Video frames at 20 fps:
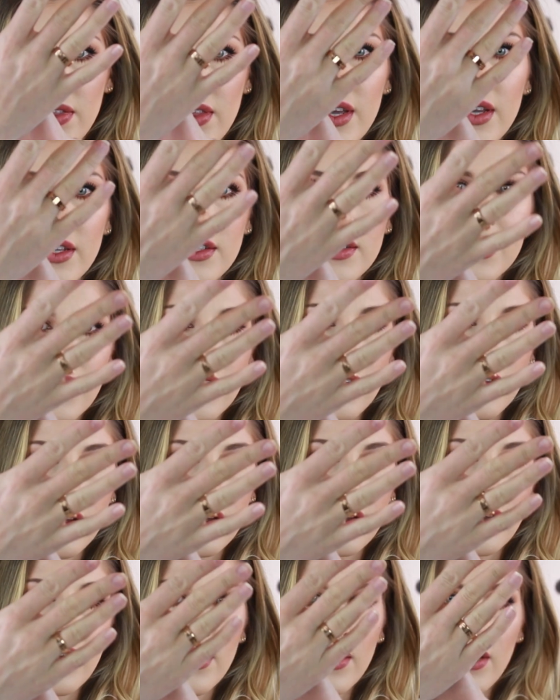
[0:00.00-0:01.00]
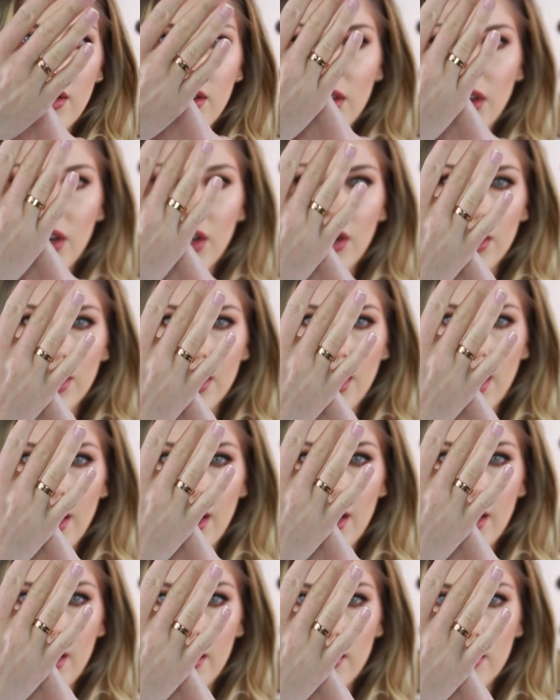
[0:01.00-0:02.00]
this
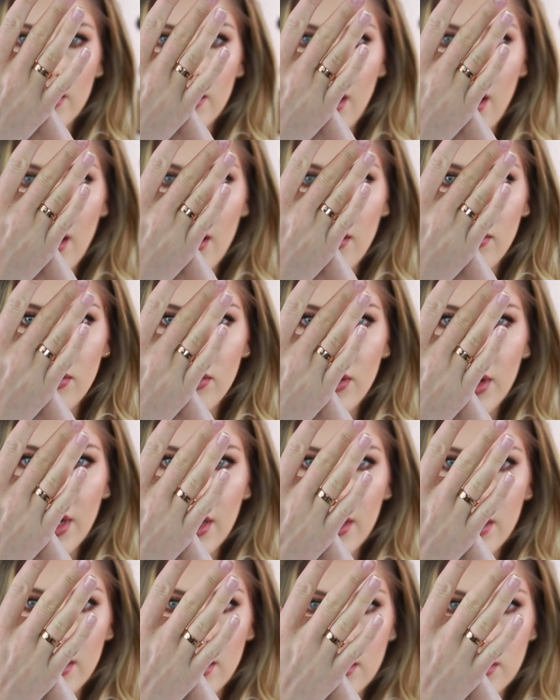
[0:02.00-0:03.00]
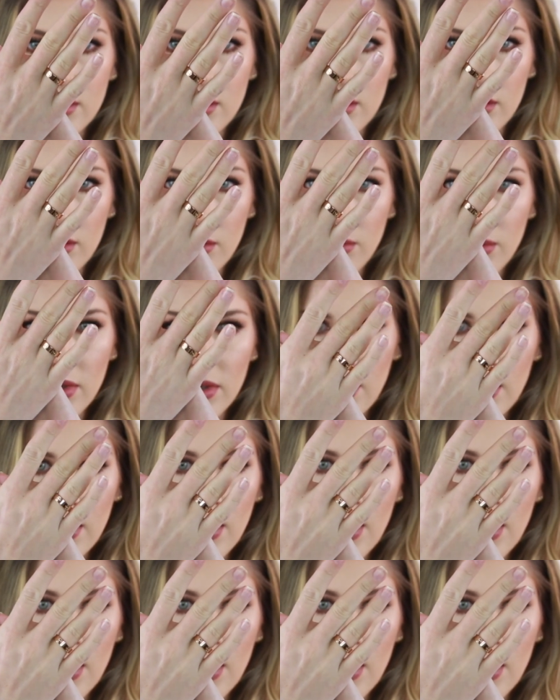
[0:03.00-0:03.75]
Cartier Love Ring dupe.